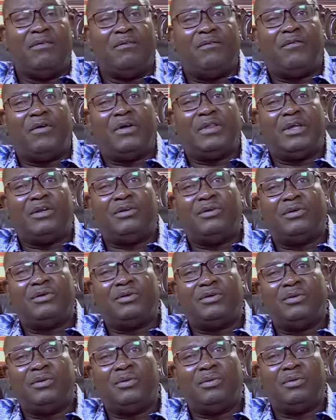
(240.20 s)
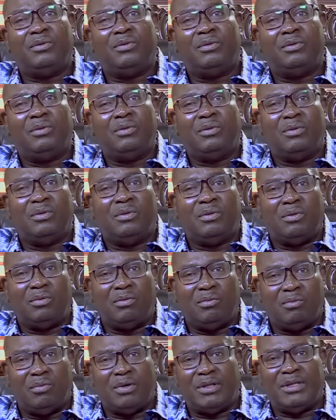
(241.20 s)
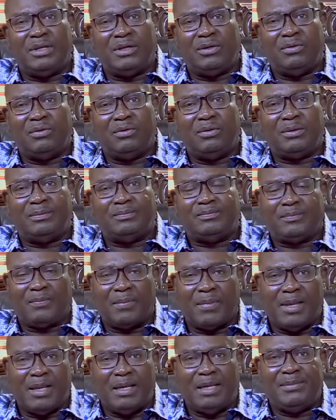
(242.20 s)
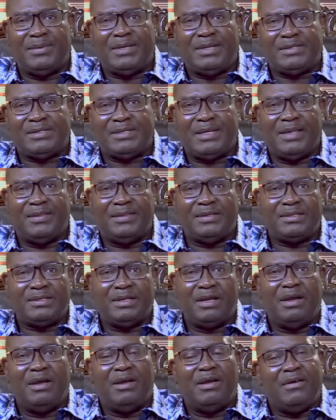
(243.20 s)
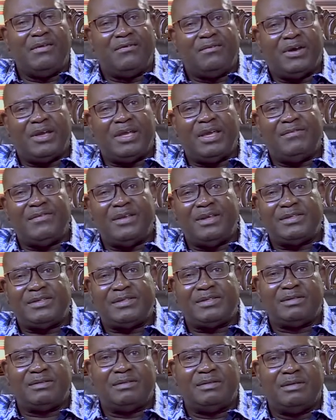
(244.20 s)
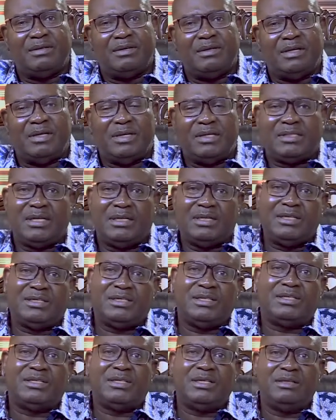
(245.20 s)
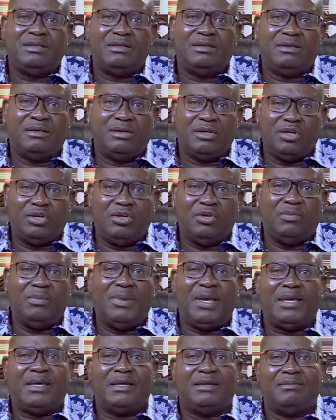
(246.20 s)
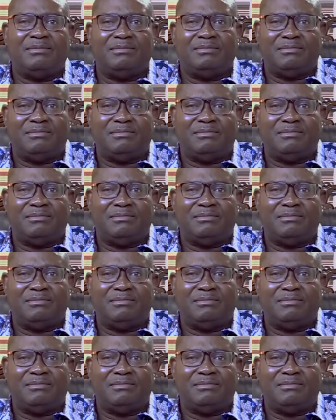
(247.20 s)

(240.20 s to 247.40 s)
for they don't know what they are doing. Let me just say this forgiveness is a decision you make.